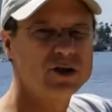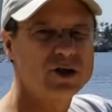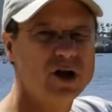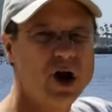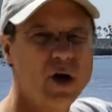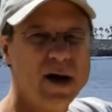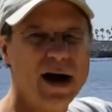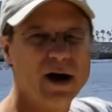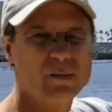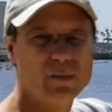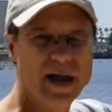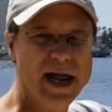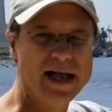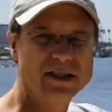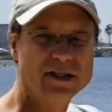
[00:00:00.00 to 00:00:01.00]
grow-out
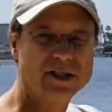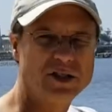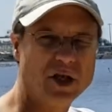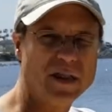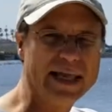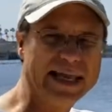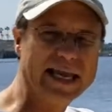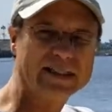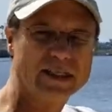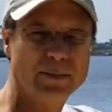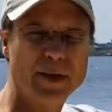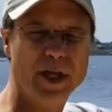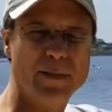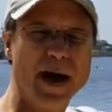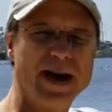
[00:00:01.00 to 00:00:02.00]
pens until they get to
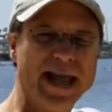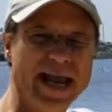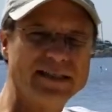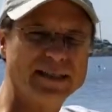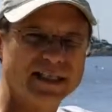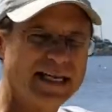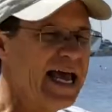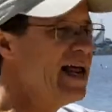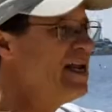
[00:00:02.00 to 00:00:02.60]
be about 8 to 10